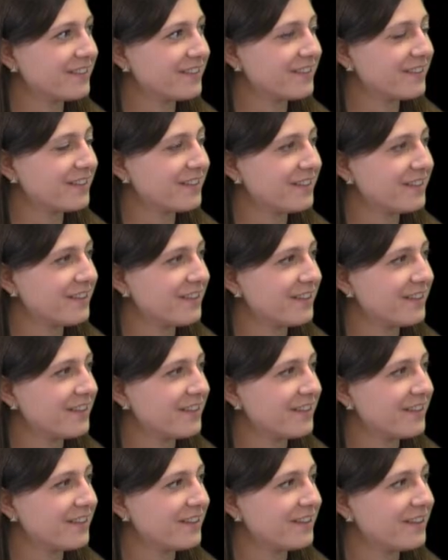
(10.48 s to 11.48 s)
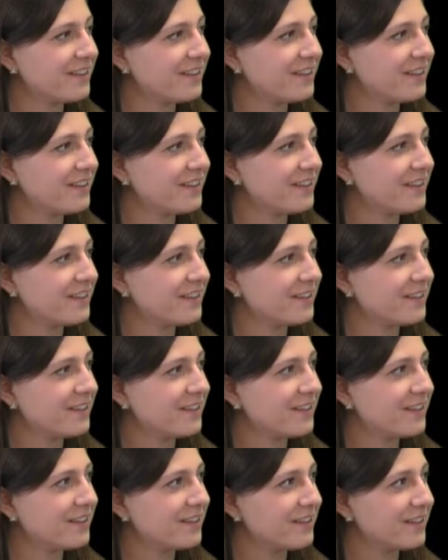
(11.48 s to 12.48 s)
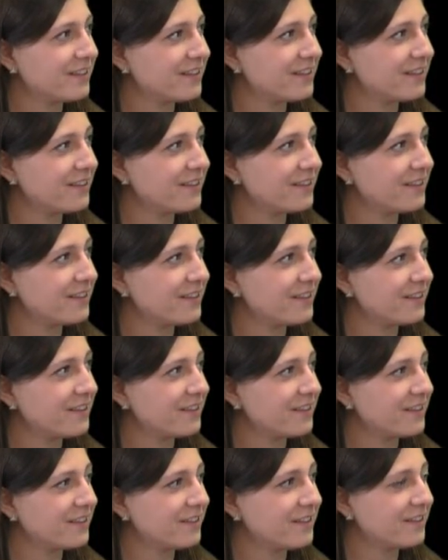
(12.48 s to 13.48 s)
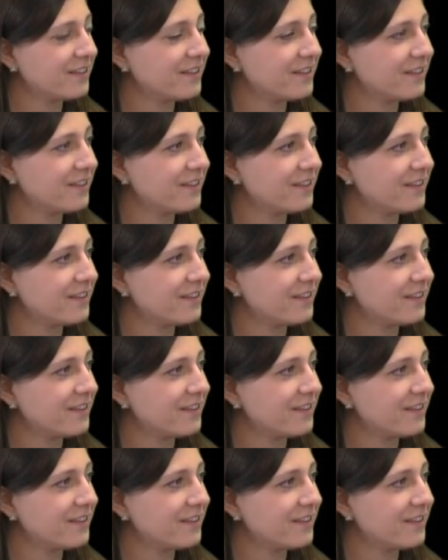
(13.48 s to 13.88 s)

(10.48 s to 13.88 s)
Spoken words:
This person isn't speaking.